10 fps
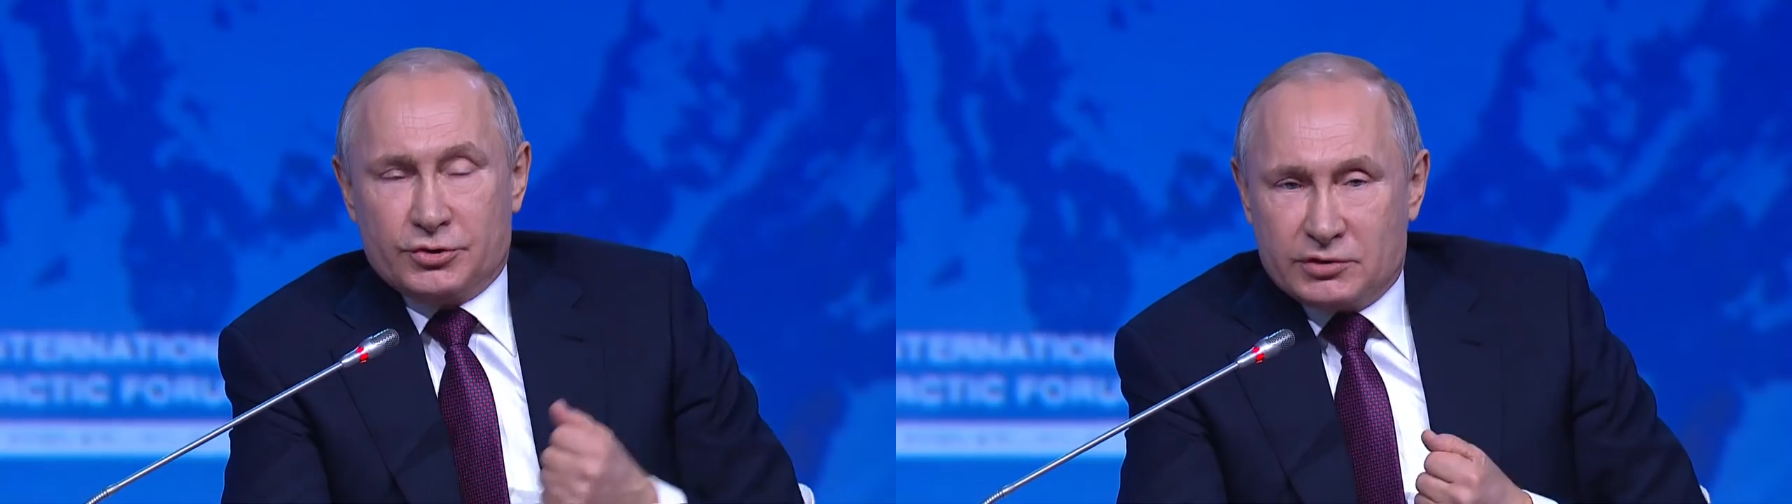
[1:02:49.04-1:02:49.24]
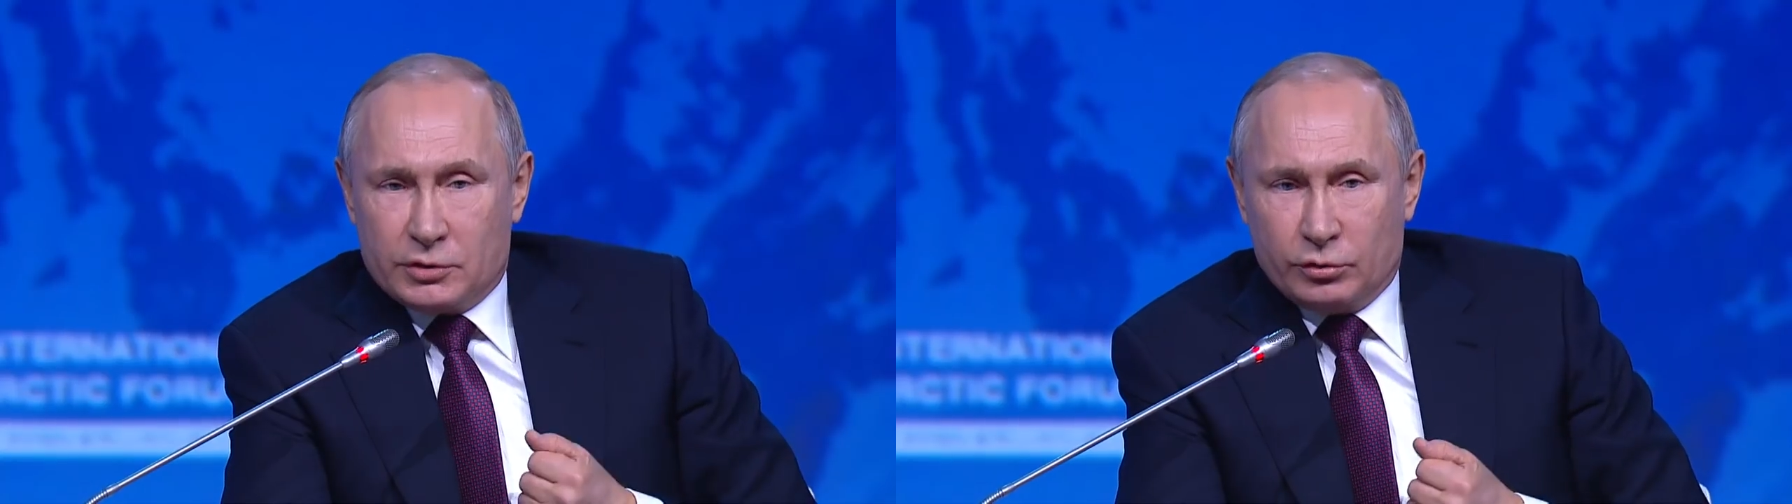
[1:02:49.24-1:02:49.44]

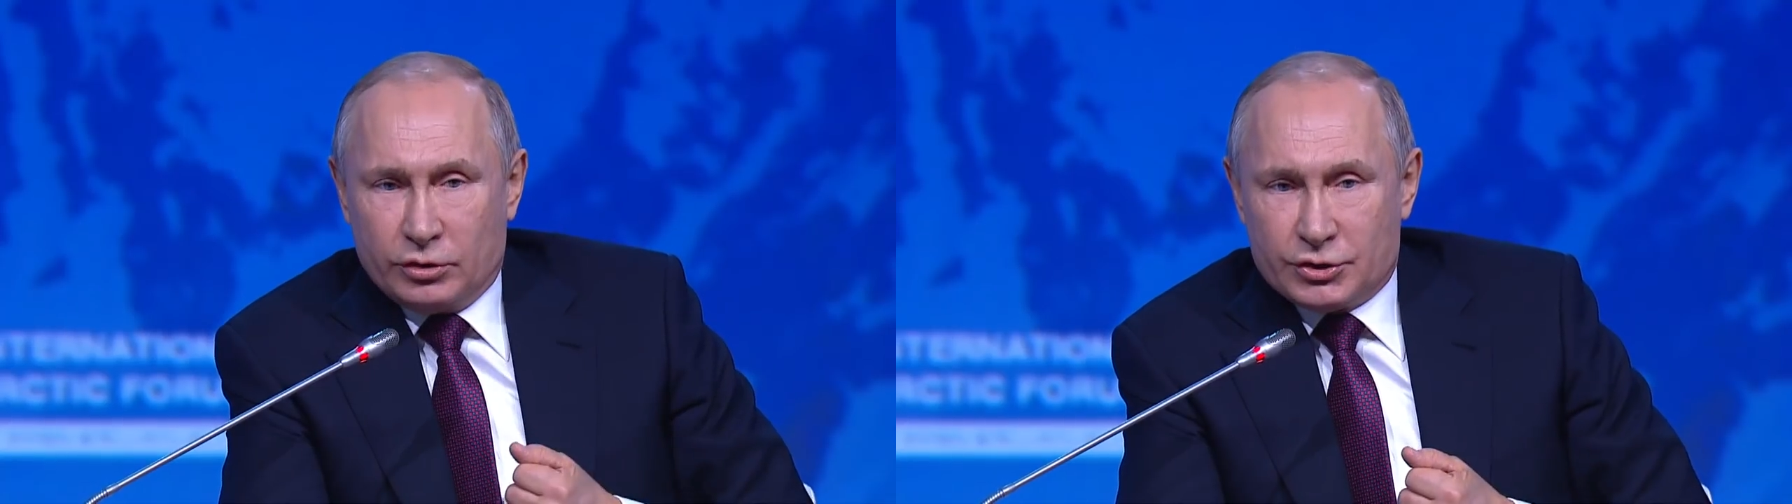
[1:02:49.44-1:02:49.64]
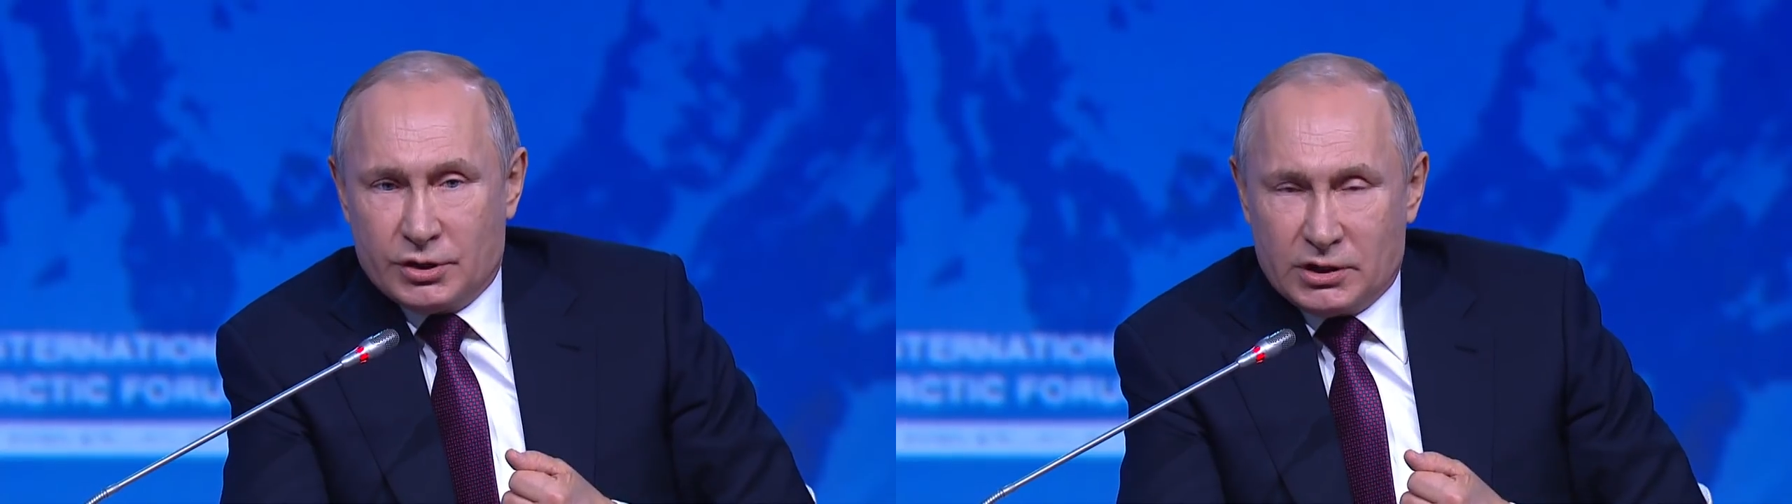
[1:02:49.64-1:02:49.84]

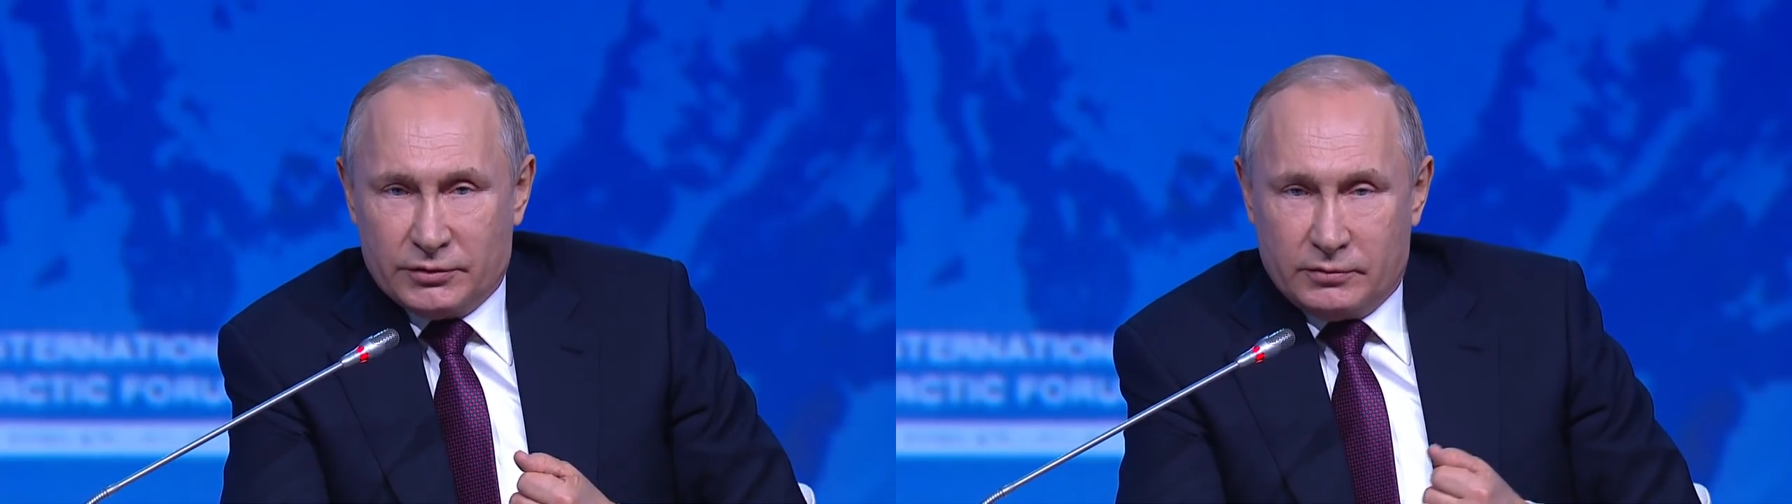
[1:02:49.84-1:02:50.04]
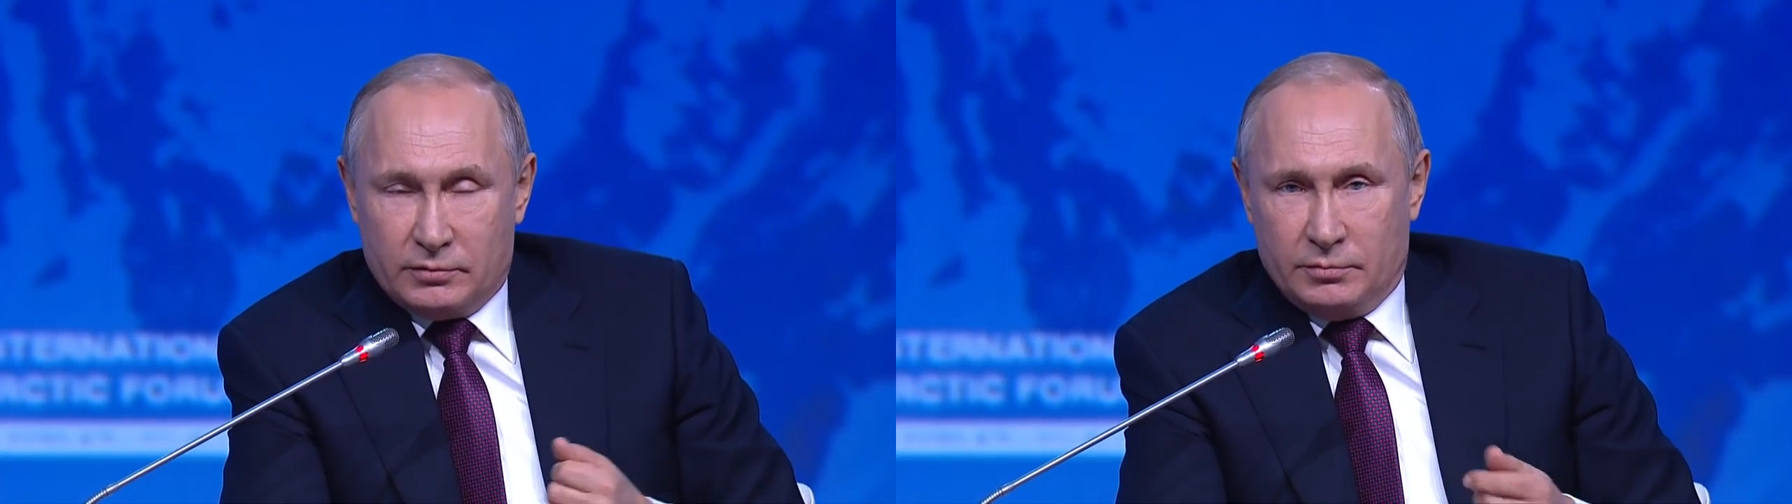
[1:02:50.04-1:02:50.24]
countries.
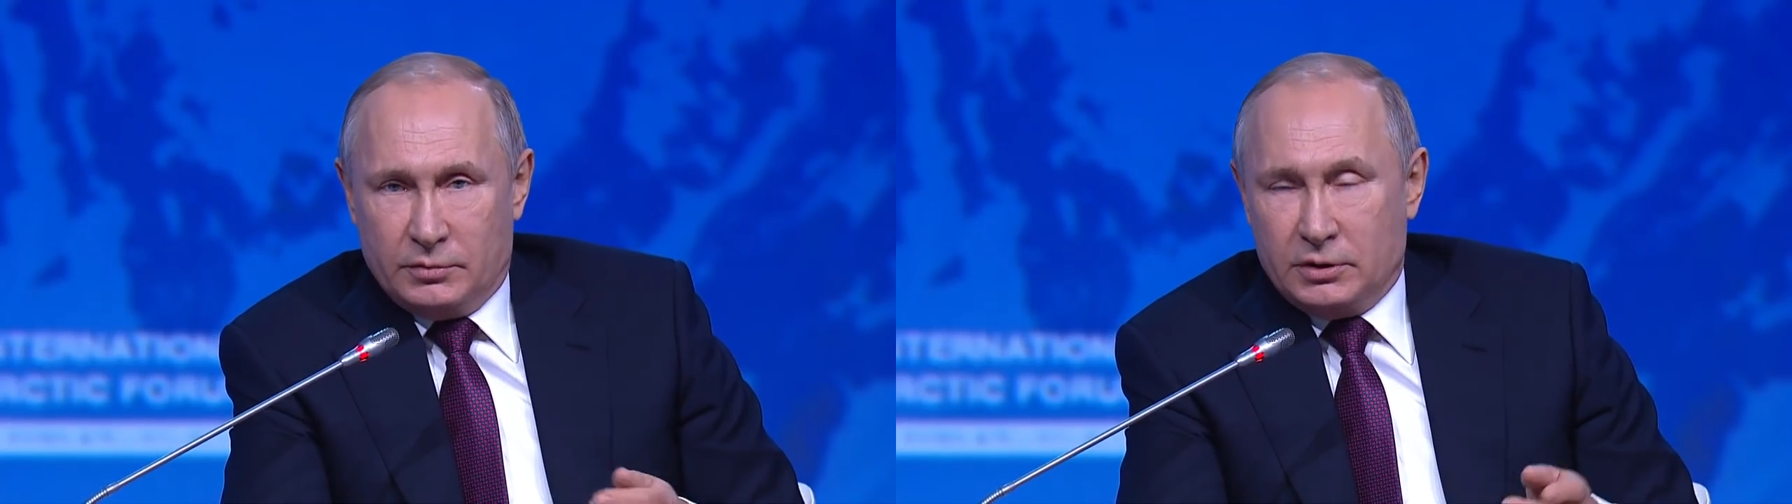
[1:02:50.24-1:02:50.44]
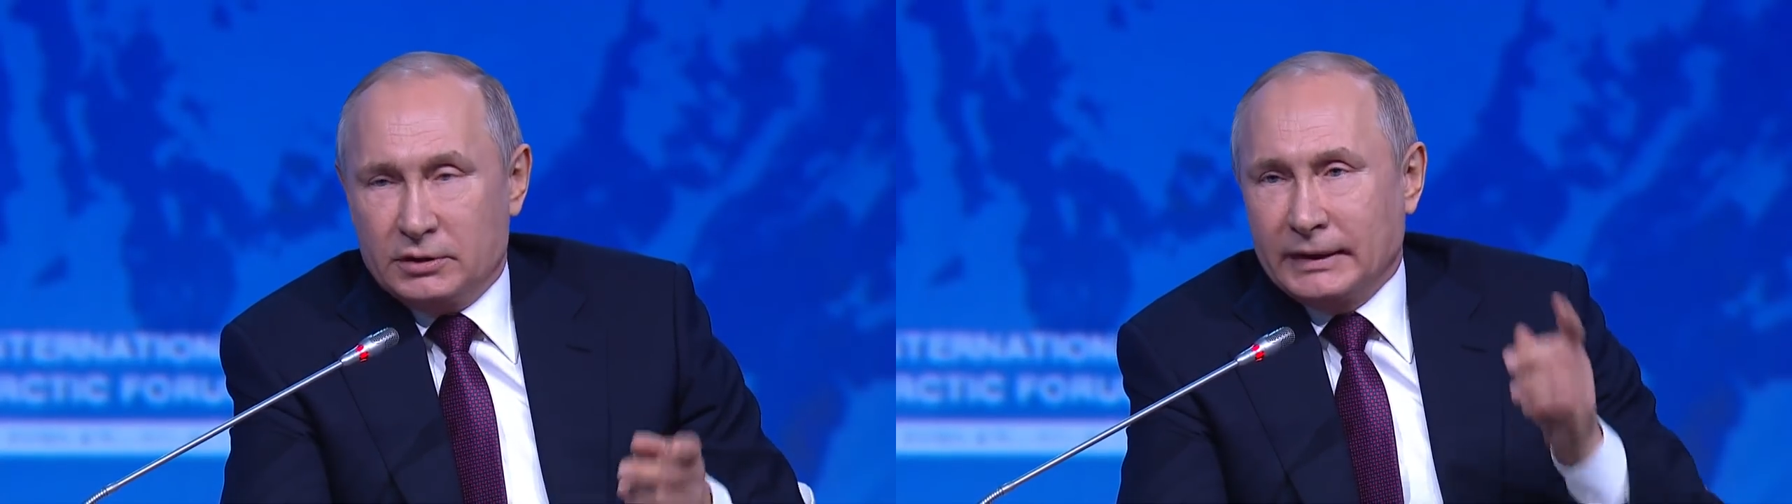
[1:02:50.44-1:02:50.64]

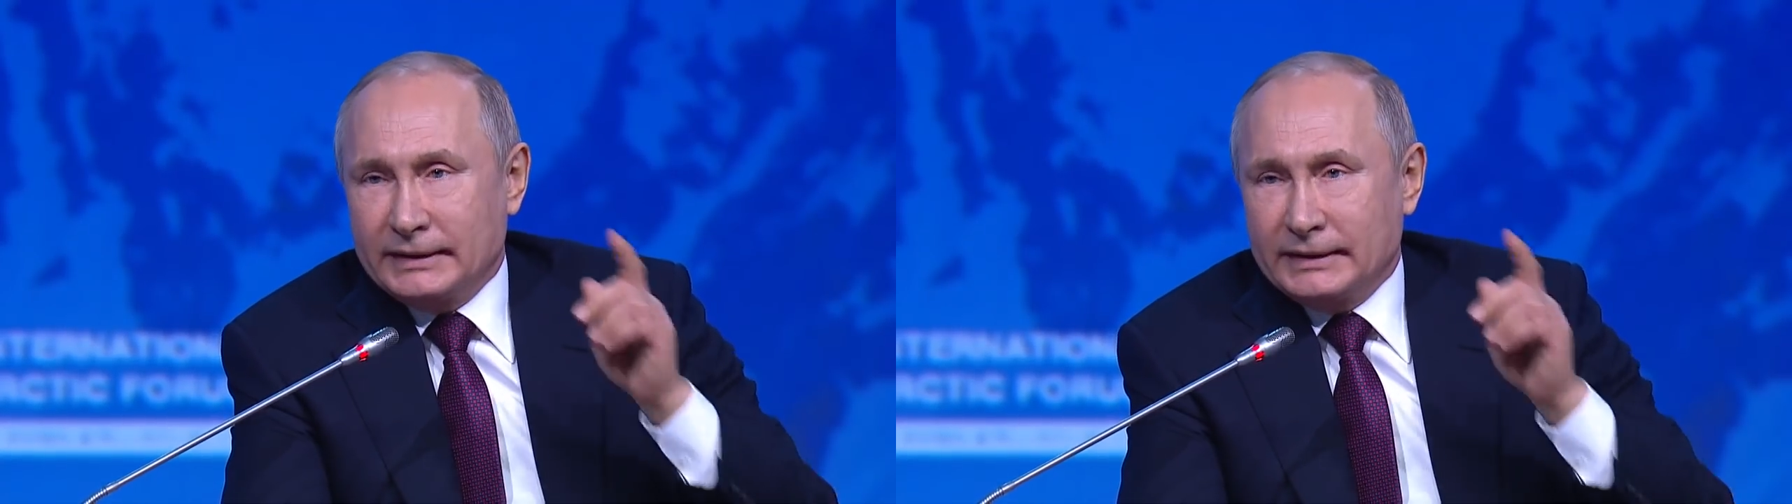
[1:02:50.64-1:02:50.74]
But